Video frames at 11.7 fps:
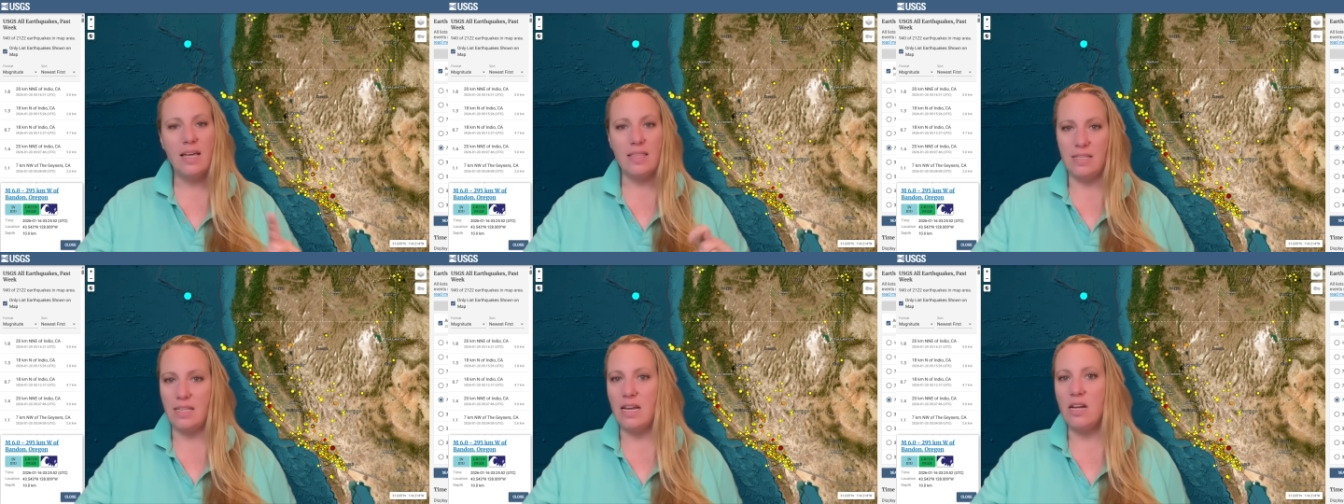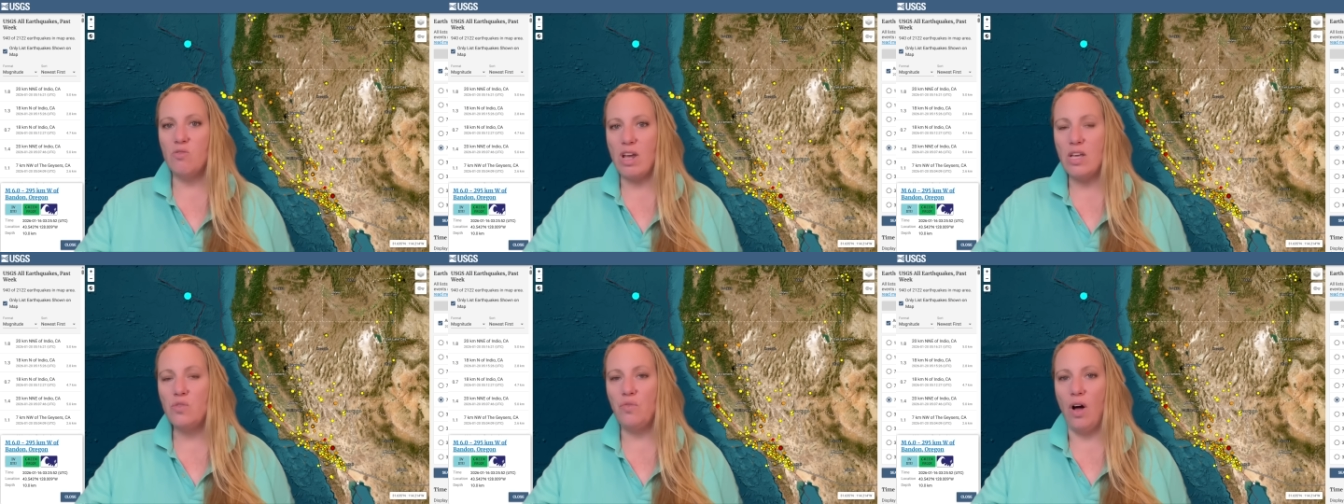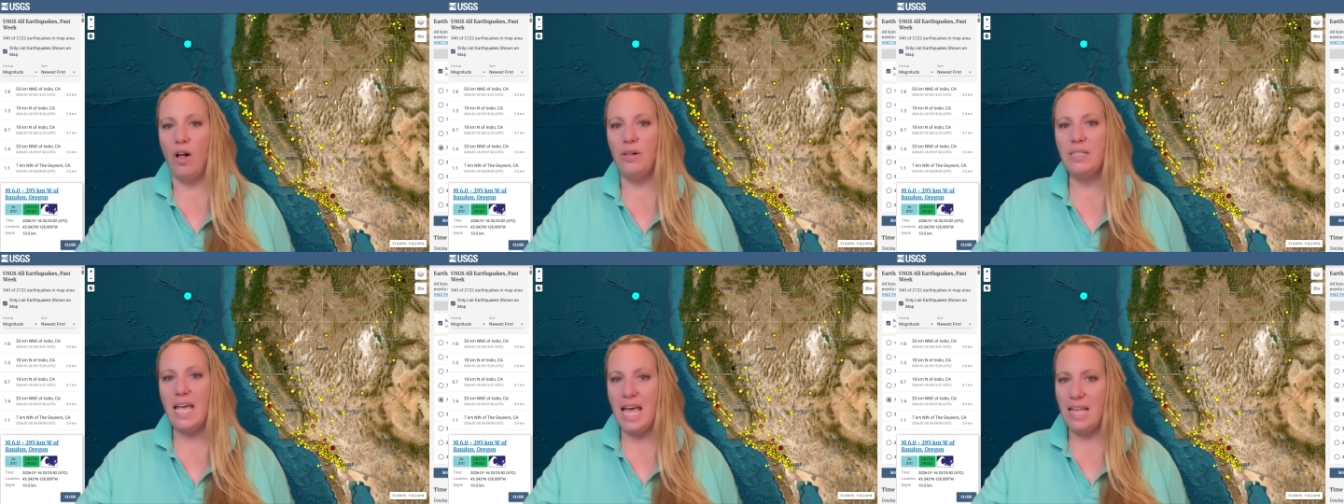the San Andreas
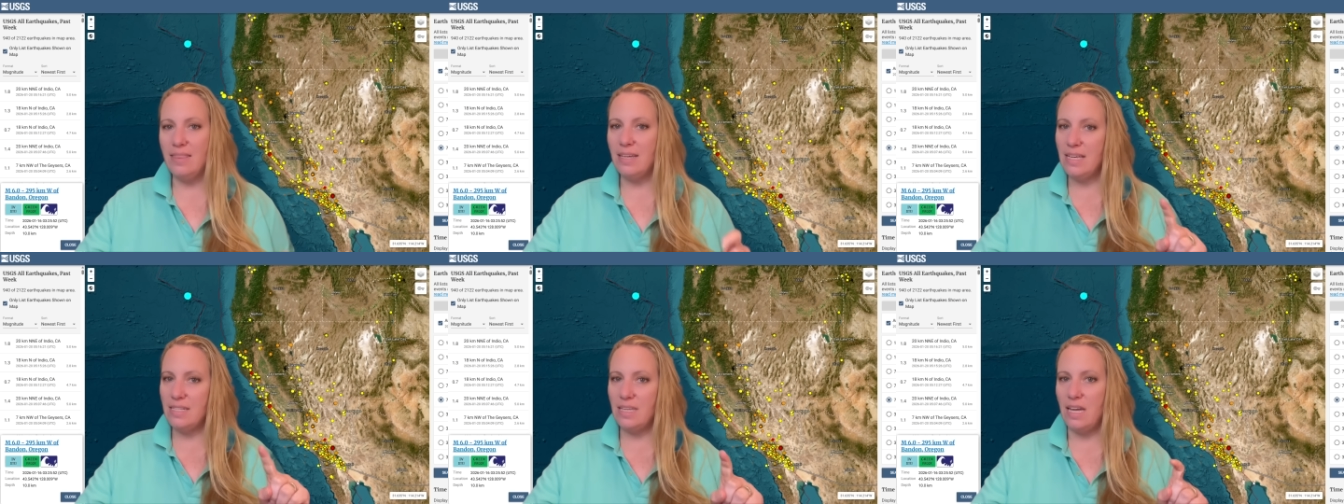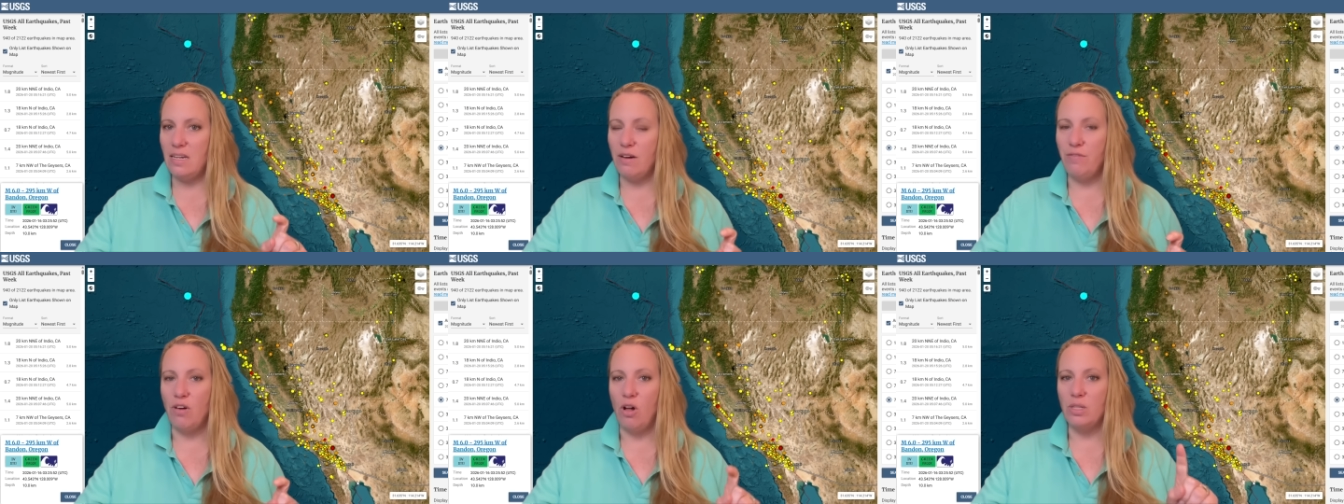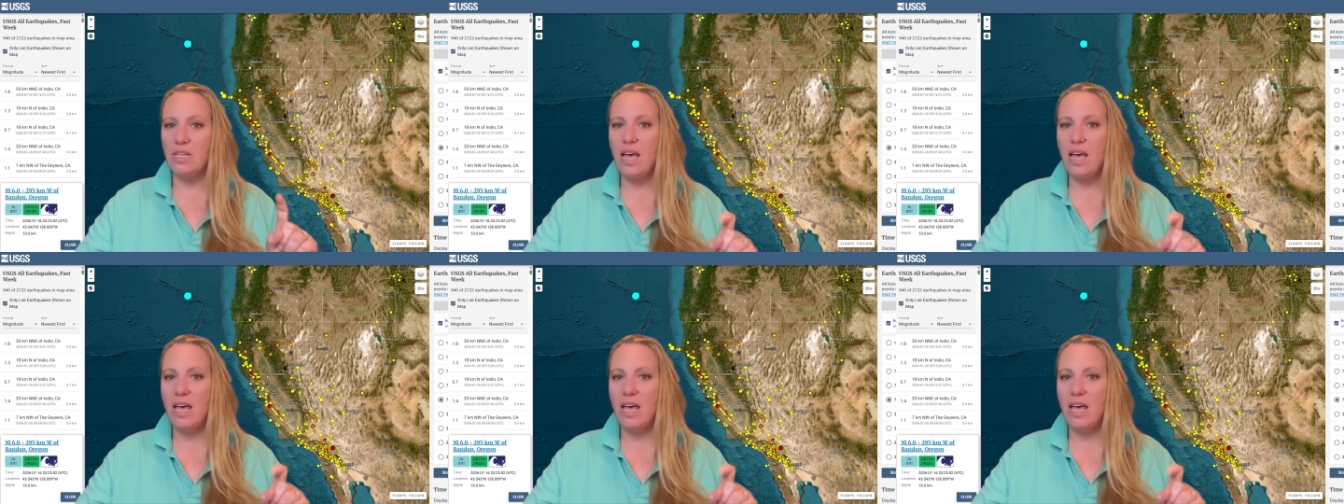Fault and the Cascadia Fault